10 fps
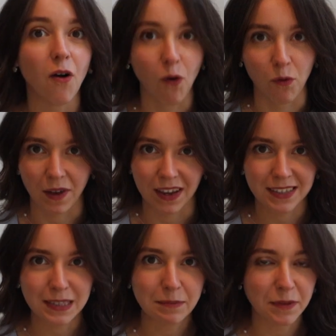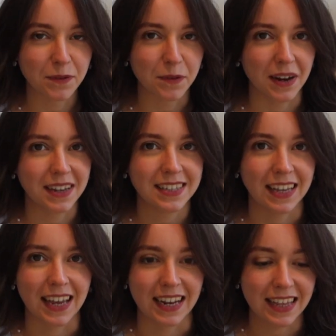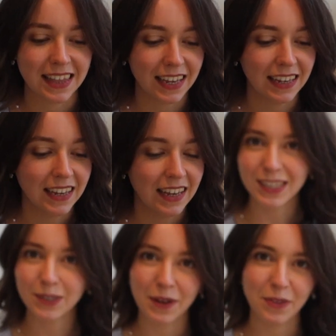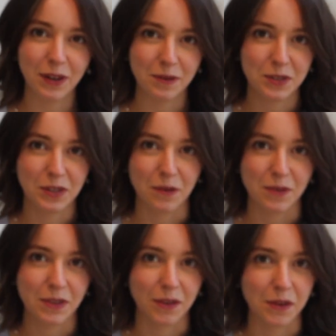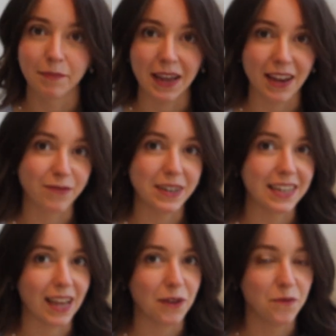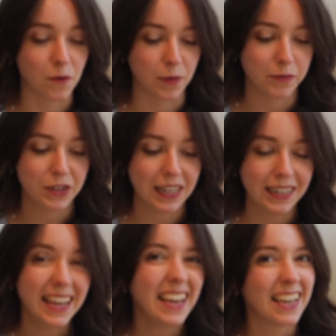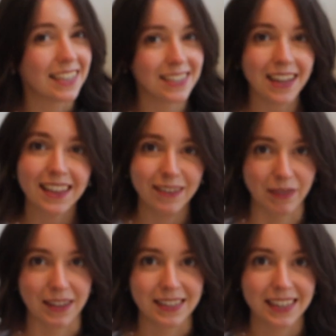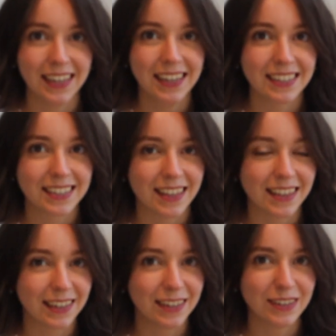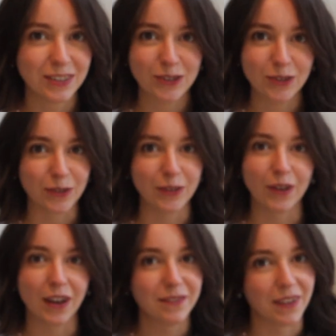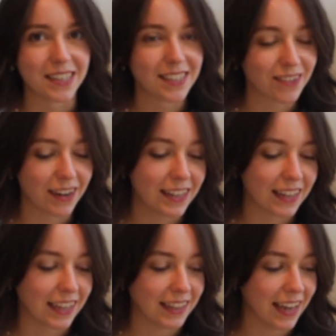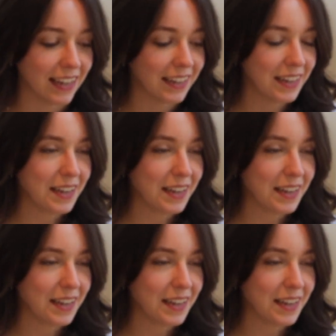always before I sing anything. And so I thought I'd share with you my everyday warm-up routine. It's nothing fancy, it's nothing too advanced or anything like that,